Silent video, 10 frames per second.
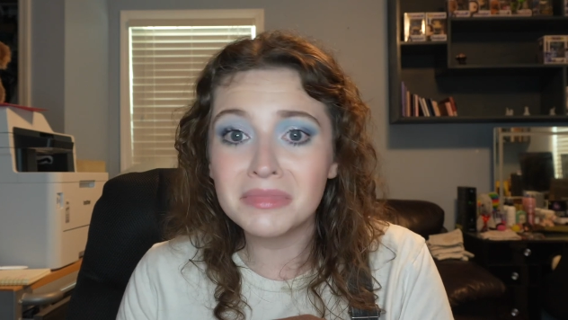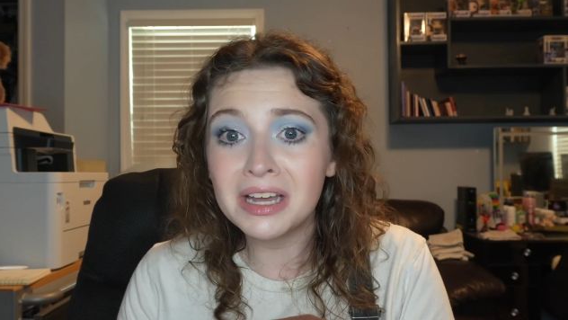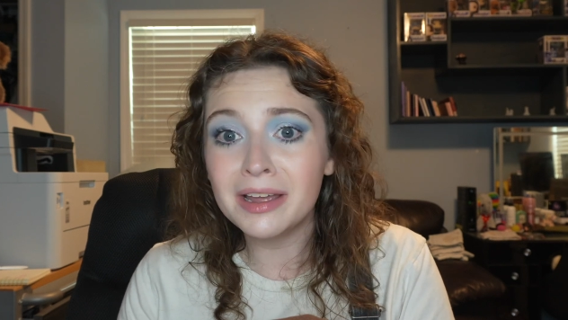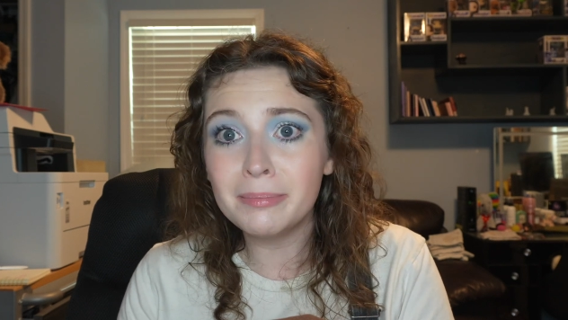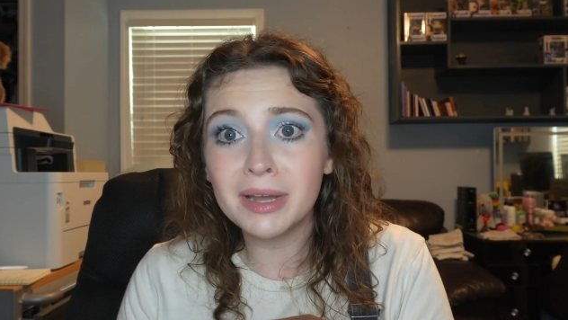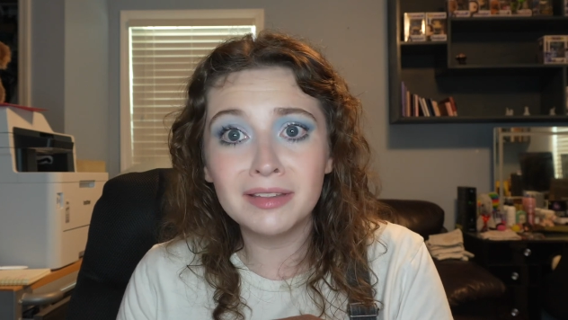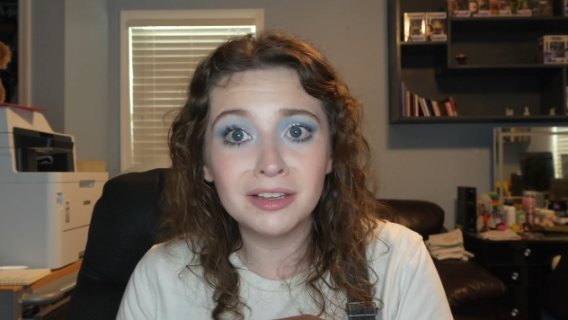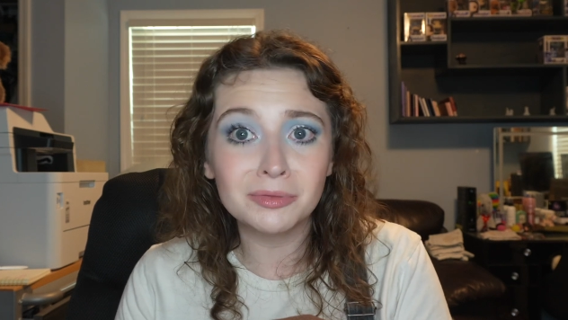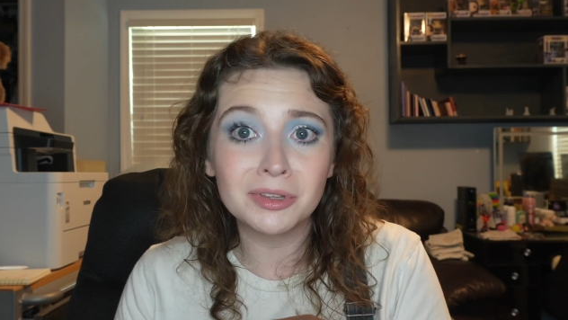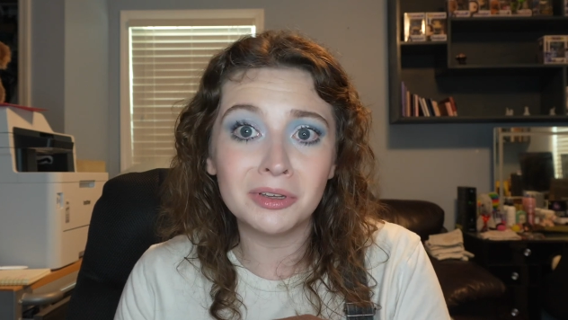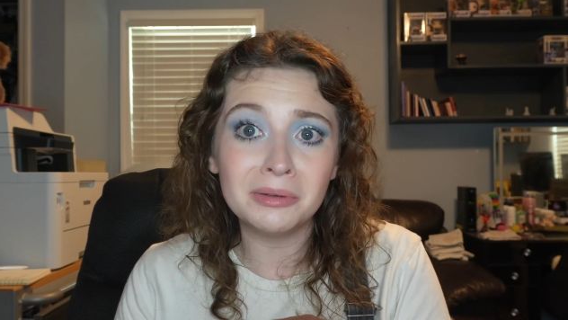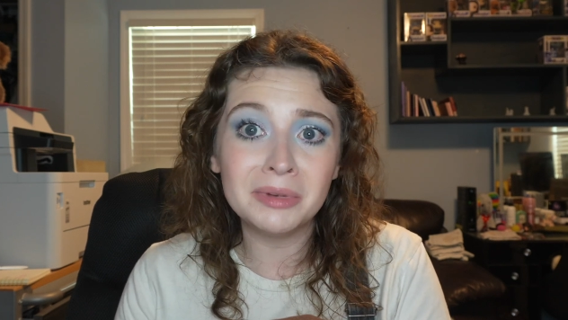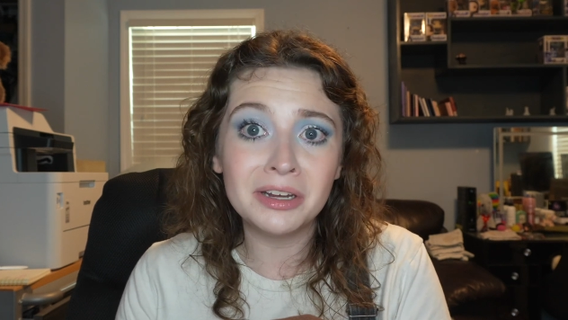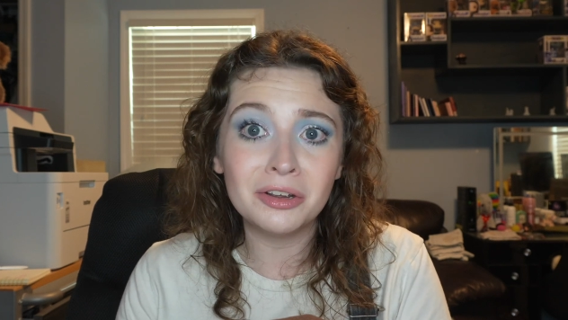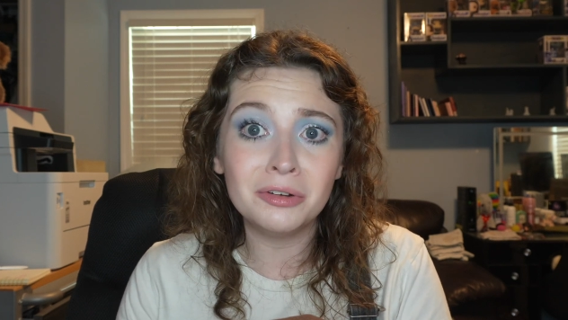I buy these with all
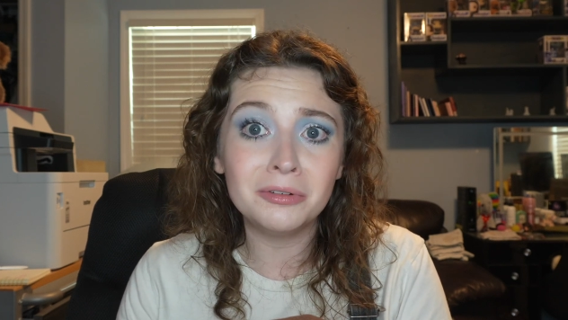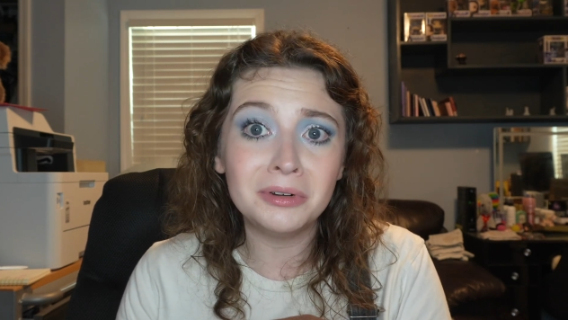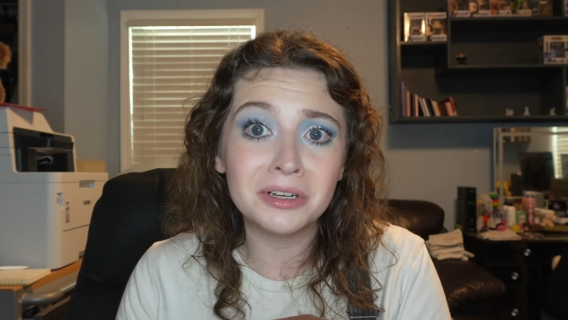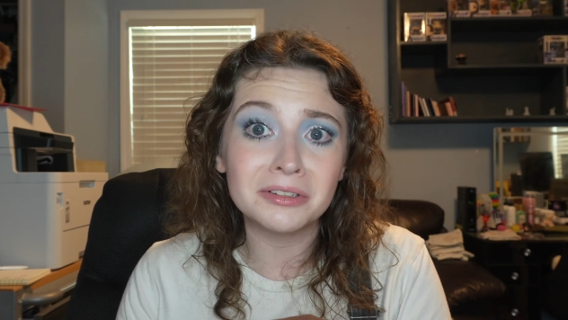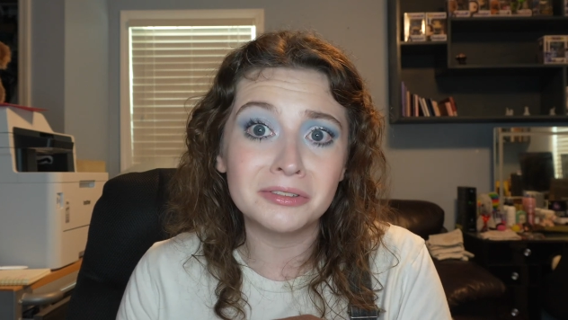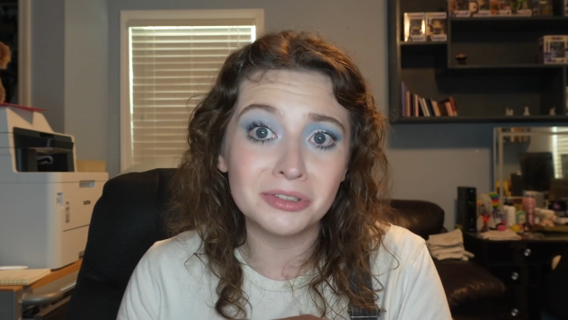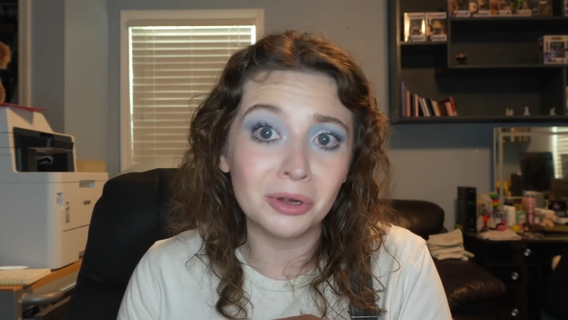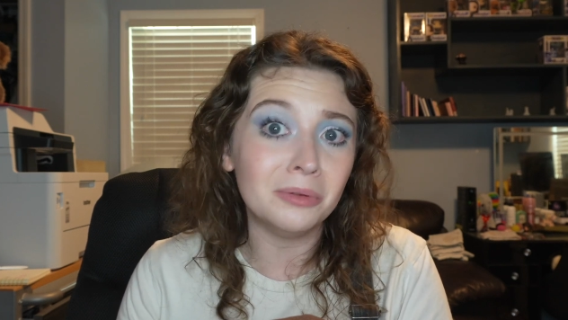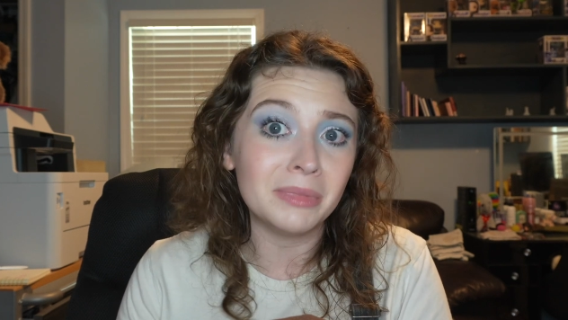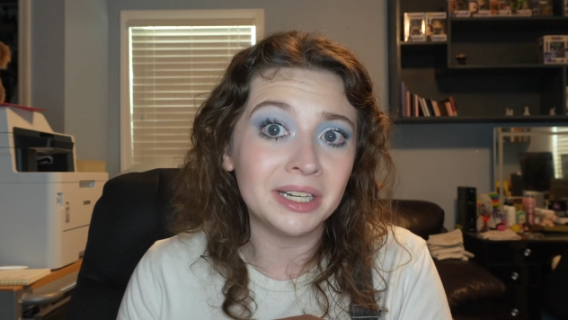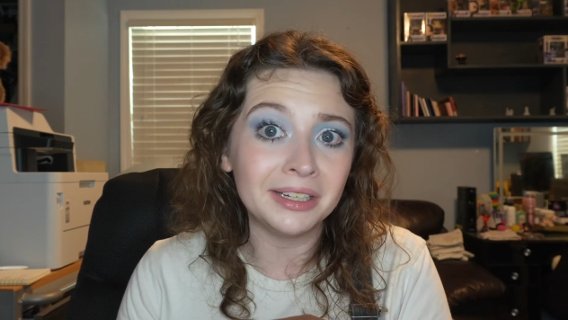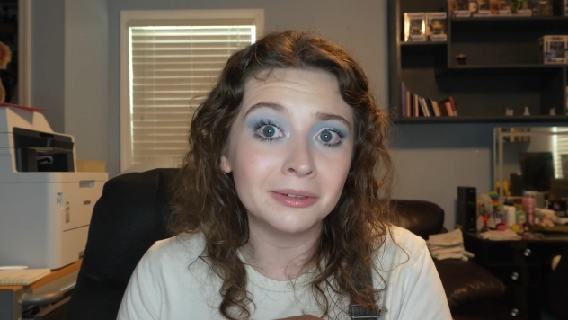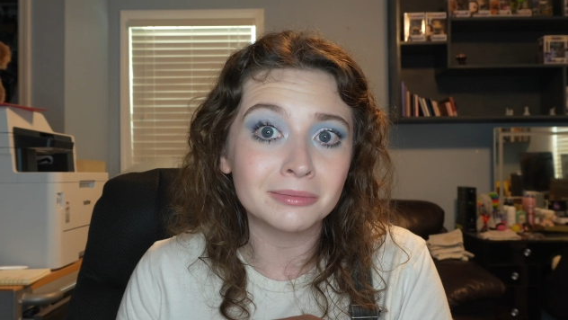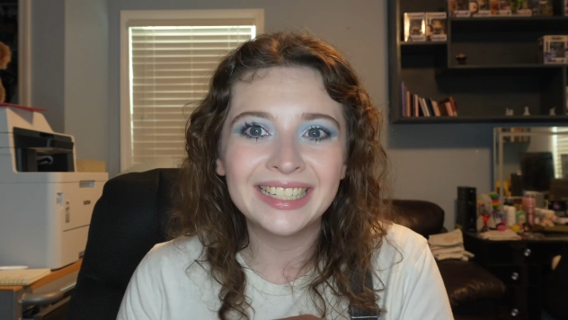my own adult money.